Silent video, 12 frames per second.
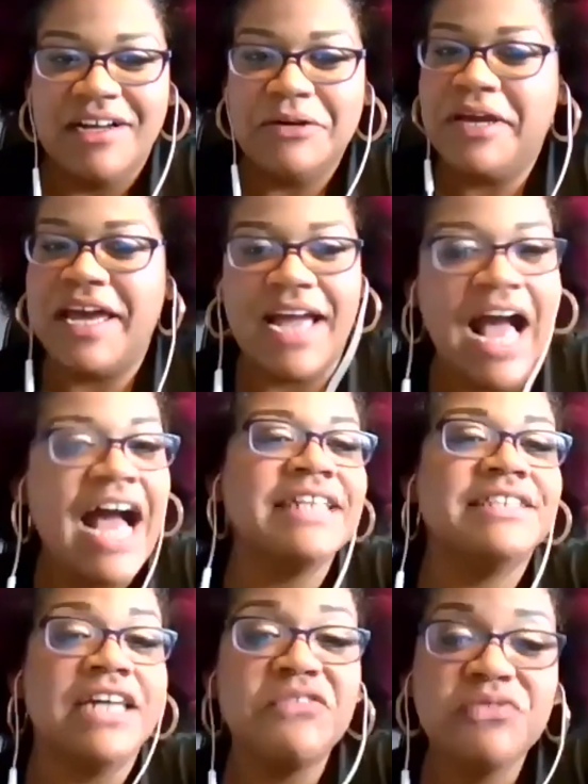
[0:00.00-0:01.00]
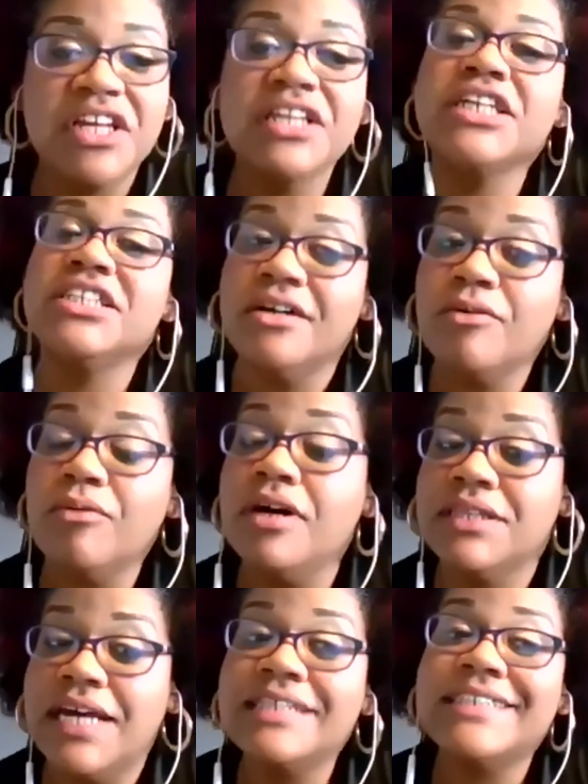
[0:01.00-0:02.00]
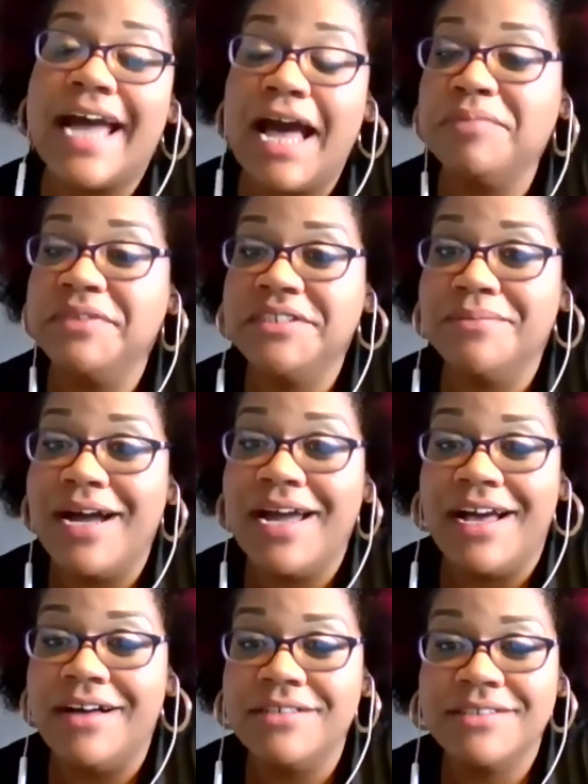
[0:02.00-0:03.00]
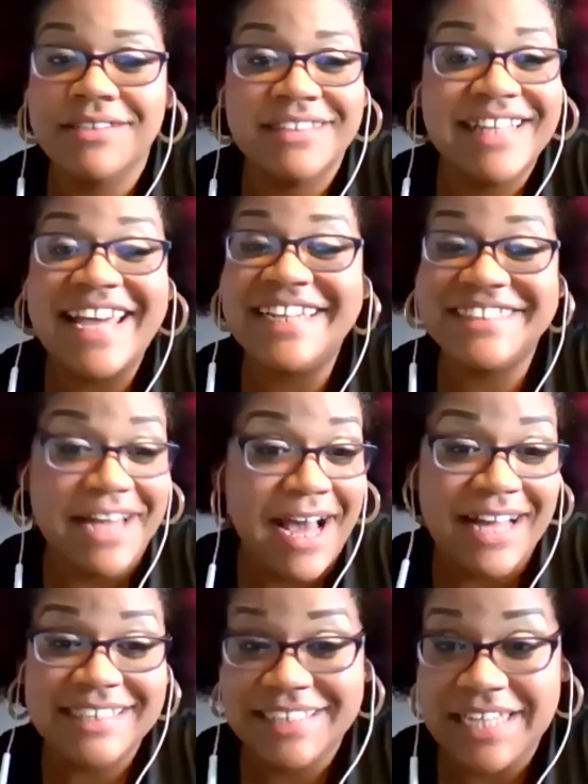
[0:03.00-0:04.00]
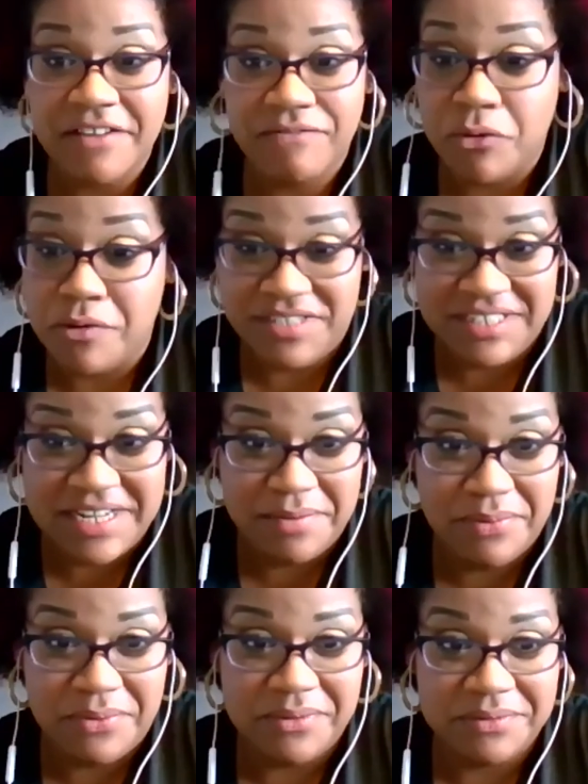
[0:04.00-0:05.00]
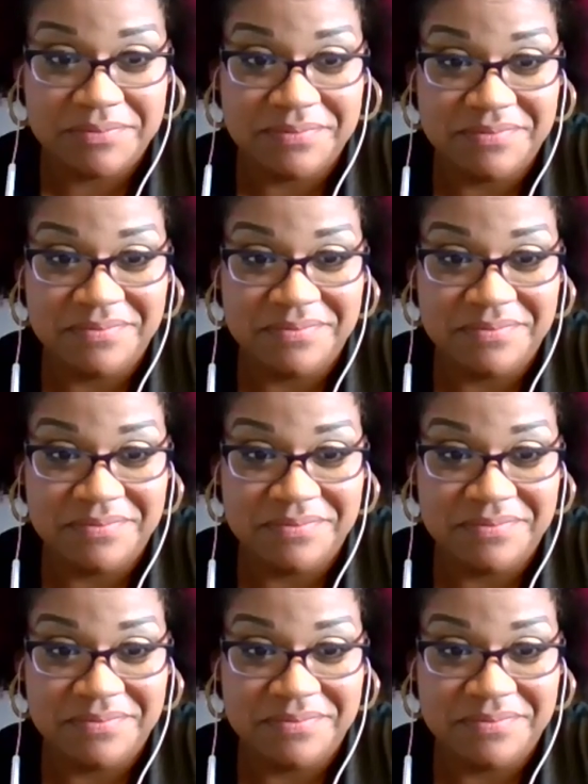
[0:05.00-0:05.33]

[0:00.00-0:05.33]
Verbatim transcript: Okay, I definitely don't want that to happen to my house. That is not safe or stable.